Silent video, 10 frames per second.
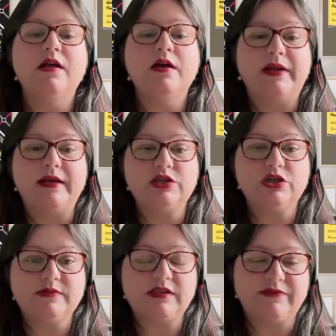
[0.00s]
But in
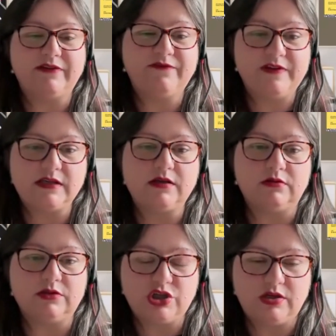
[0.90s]
terms of a physical
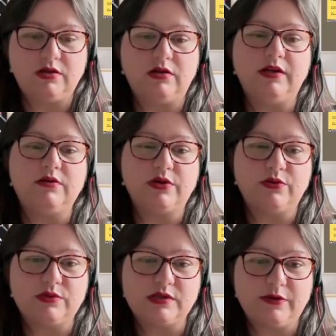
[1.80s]
journal, you can
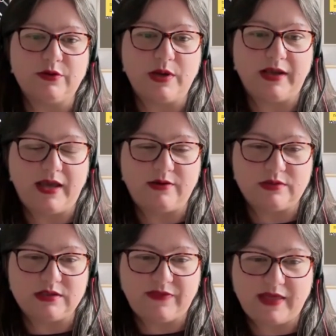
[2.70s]
also get hold
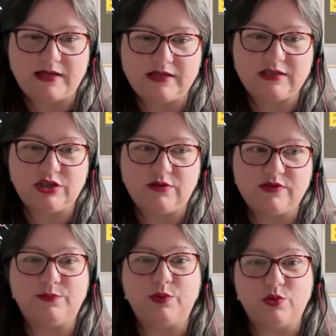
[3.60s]
of that to
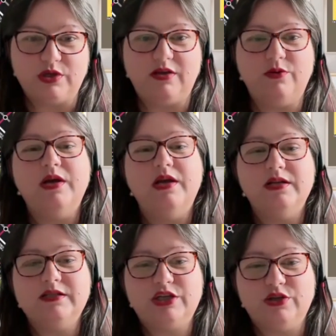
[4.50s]
support you
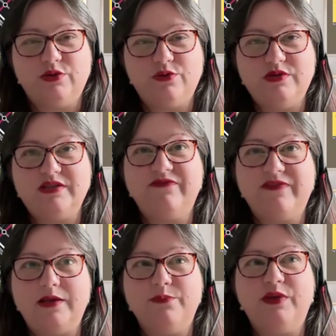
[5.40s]
to
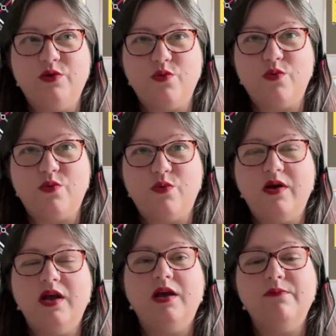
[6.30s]
develop your
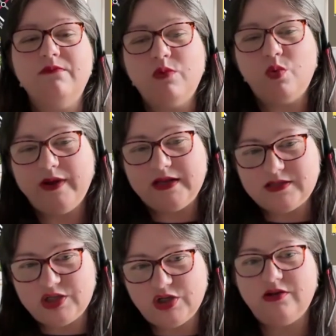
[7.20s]
more
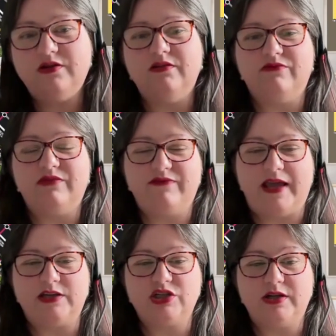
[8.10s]
internal
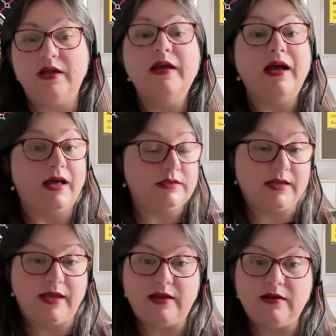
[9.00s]
reflection. And
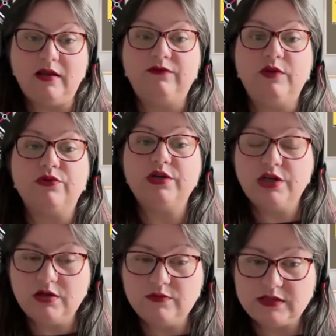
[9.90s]
again, if you're
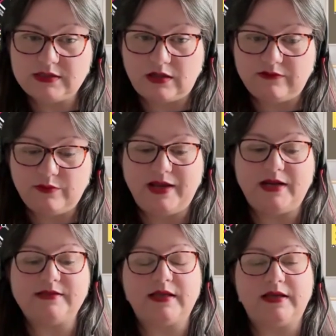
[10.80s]
new to self
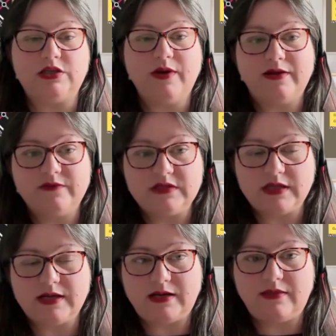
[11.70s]
awareness and you haven't done
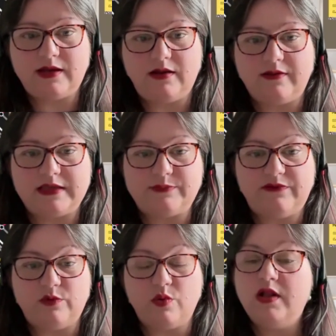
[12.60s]
anything like this
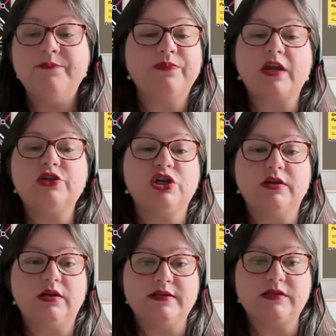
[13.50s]
before, a
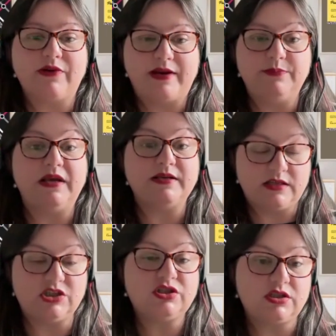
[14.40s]
journal is great because
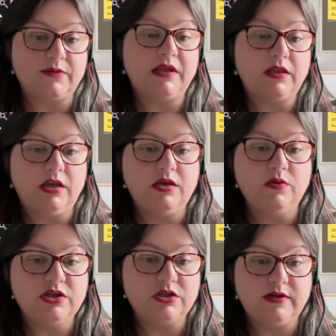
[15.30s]
it's something that you can
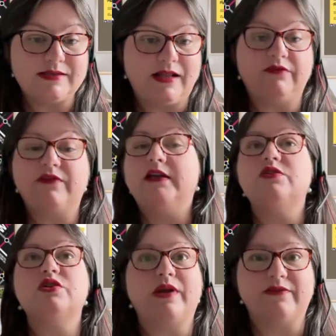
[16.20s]
do yourself and you
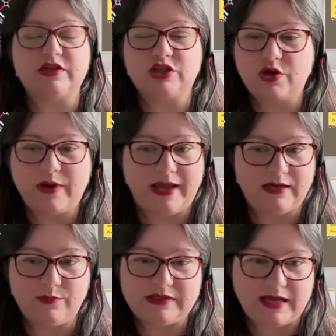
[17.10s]
don't have to show
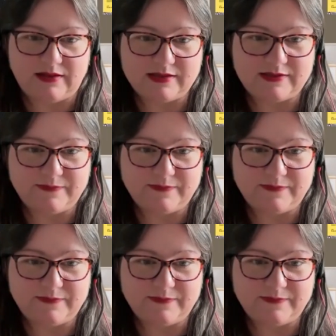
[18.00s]
anybody else.